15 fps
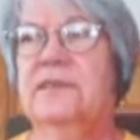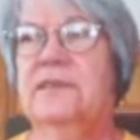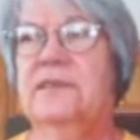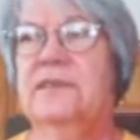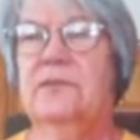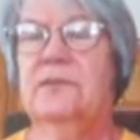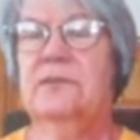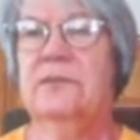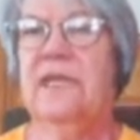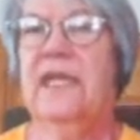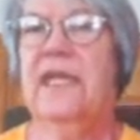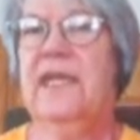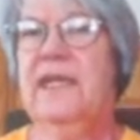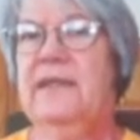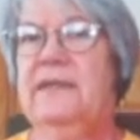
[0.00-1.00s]
2
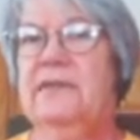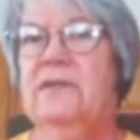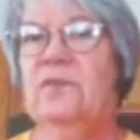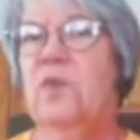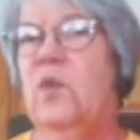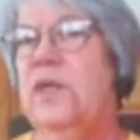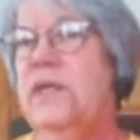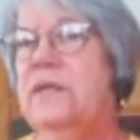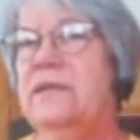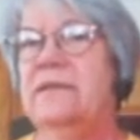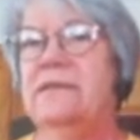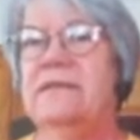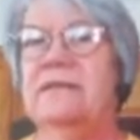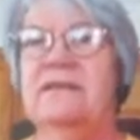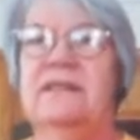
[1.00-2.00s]
cans, 1
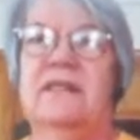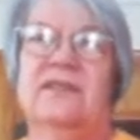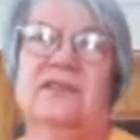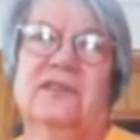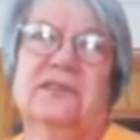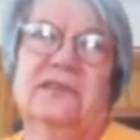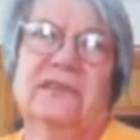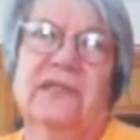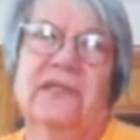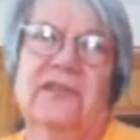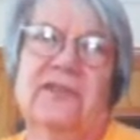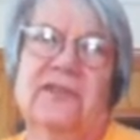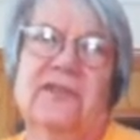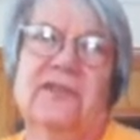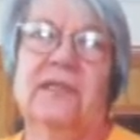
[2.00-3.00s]
such and
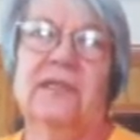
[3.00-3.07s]
such.